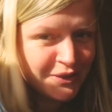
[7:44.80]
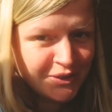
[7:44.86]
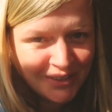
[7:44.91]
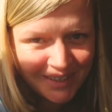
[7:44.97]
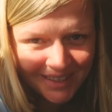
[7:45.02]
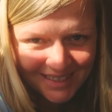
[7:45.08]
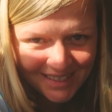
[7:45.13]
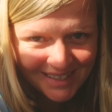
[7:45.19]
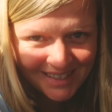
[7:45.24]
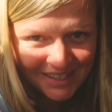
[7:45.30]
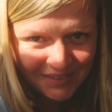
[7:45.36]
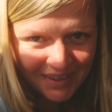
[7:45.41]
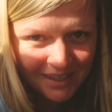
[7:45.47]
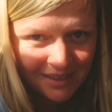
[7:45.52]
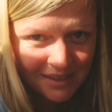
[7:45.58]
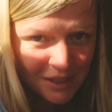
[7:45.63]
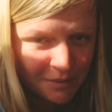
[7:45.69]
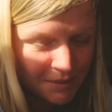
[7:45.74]
the colours and see if I
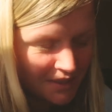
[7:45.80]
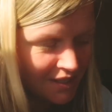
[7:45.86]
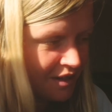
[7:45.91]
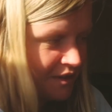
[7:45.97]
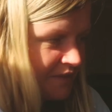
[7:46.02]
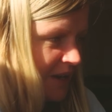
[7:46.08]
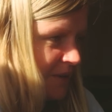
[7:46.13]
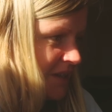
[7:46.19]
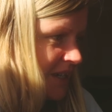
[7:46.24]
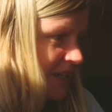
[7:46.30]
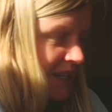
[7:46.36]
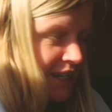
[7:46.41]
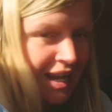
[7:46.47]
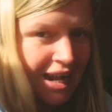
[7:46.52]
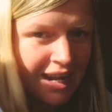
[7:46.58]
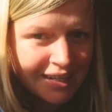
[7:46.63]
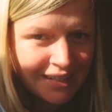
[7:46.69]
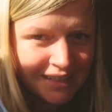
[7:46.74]
can teach myself how to like
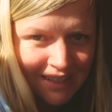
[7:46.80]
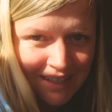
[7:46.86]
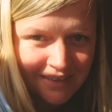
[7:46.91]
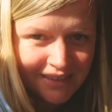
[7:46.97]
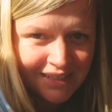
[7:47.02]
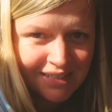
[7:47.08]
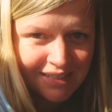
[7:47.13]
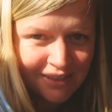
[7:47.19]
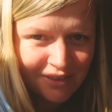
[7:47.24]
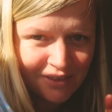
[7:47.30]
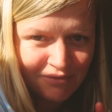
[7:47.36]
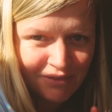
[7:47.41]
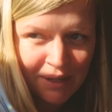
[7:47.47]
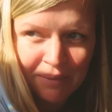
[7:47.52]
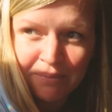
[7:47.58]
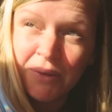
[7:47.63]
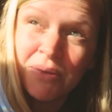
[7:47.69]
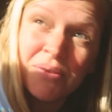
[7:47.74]
hand knit this little
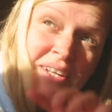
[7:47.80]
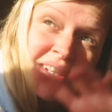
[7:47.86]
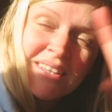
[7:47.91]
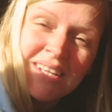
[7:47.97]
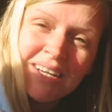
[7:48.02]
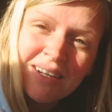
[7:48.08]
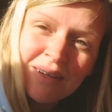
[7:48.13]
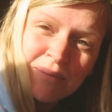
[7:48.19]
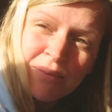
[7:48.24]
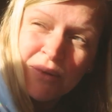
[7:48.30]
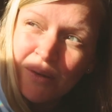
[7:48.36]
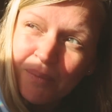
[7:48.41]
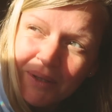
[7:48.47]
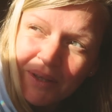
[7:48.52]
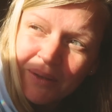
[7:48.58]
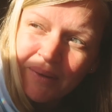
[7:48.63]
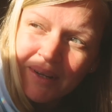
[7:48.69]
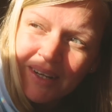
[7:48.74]
rainbow thing that I can put
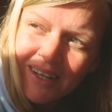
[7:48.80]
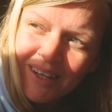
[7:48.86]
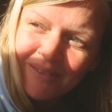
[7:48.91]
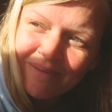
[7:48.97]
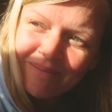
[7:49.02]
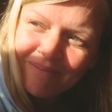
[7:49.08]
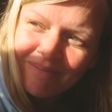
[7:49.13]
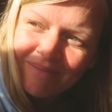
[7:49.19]
up in the window.